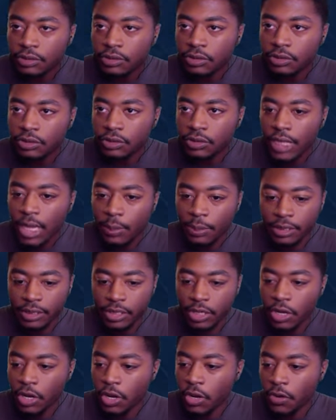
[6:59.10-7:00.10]
So now we need
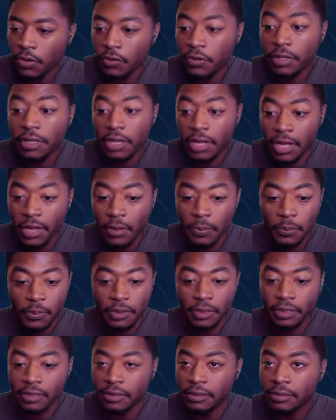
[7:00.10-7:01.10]
to hurry up
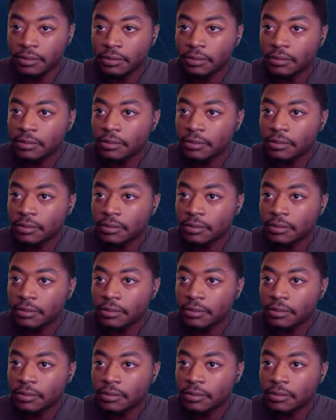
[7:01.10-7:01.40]
and